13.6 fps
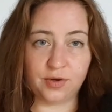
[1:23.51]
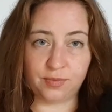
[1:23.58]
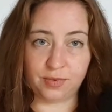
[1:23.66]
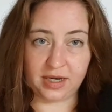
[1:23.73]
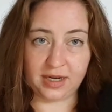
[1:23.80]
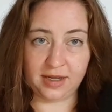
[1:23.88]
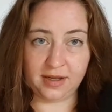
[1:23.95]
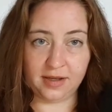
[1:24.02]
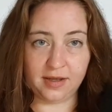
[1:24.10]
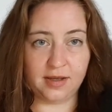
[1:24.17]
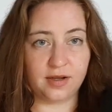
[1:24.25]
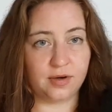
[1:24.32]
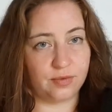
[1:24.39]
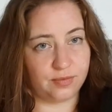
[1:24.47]
Reading,
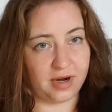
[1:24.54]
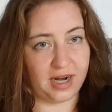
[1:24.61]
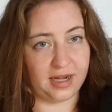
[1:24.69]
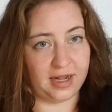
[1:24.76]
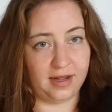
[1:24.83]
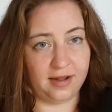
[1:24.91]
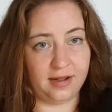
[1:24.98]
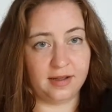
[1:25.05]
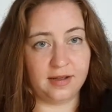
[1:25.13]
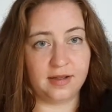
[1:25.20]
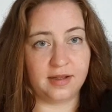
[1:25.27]
writing,